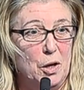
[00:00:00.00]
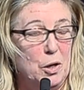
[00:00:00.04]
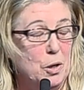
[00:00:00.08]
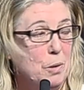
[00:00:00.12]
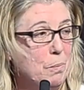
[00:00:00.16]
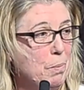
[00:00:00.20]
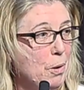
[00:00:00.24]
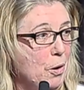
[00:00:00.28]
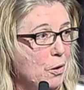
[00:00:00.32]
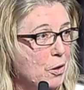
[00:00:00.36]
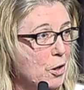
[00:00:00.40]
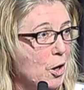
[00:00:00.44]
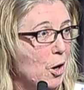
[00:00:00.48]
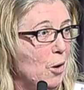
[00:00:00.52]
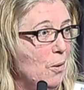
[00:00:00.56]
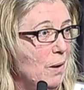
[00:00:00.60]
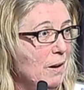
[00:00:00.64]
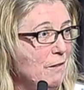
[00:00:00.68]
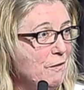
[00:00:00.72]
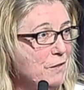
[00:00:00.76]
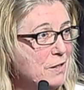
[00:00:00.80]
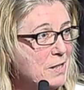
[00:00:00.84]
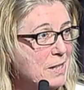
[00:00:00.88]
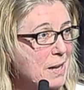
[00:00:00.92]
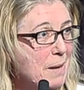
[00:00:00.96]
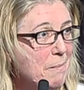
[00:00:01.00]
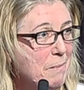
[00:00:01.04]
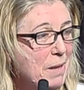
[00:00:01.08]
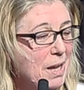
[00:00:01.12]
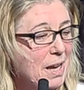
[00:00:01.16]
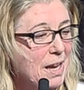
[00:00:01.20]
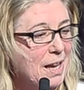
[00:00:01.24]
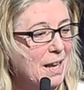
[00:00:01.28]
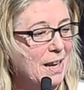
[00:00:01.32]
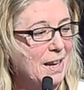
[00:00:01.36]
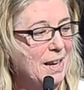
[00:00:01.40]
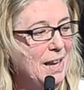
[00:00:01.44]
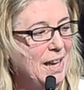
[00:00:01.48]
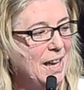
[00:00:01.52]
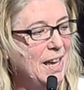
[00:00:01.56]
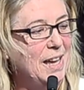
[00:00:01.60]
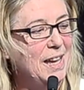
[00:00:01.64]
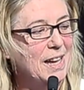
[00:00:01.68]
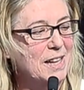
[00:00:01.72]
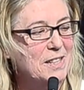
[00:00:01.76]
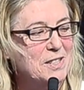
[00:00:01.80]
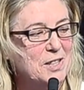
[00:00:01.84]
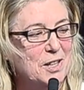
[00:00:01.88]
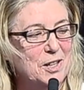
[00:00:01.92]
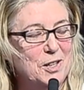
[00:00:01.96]
You both go in for something and he
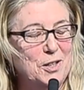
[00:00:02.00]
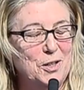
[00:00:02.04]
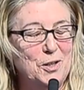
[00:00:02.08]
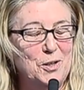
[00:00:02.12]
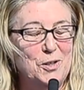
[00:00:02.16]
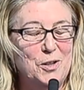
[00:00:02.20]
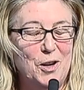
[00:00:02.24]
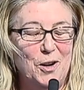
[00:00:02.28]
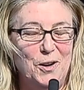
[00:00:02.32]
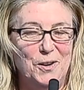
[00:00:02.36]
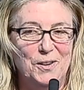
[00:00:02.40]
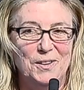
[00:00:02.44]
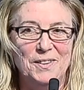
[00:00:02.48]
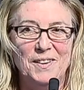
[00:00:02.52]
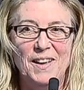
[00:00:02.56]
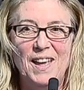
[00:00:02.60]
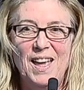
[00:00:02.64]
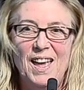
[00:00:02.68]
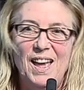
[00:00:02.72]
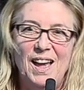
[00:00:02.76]
gets it and you don't.